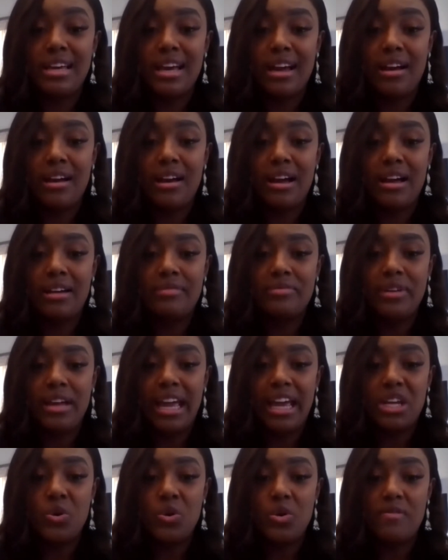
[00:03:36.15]

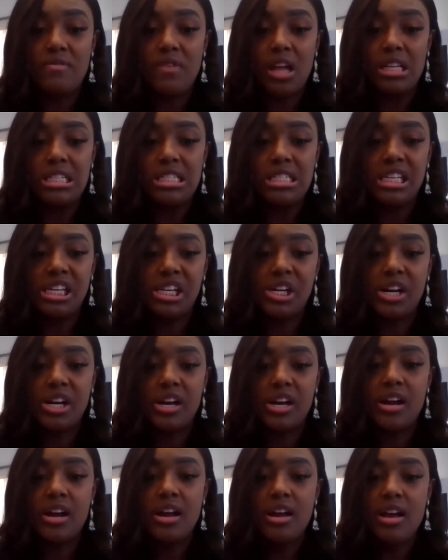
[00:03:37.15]
and or
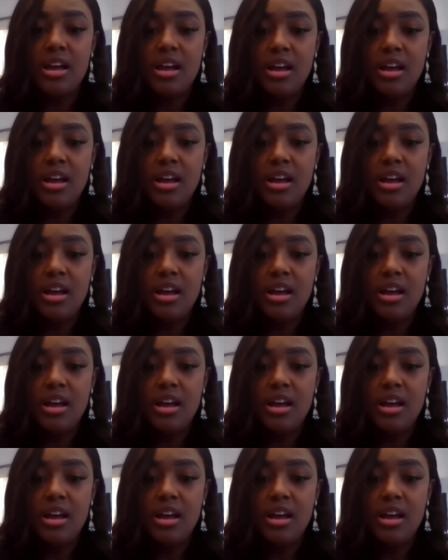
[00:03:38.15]
volunteer,